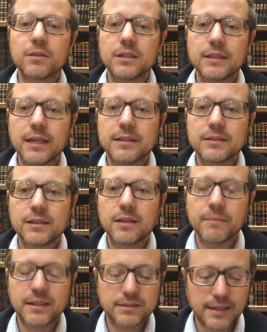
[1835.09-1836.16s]
the days of the
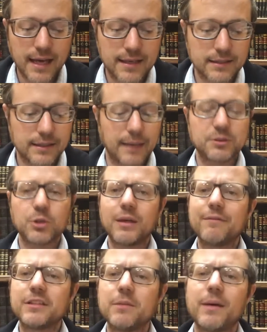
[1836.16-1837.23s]
Messianic time. So we
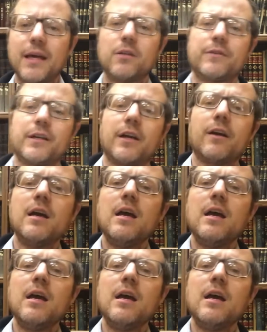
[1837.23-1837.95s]
have a debate over here.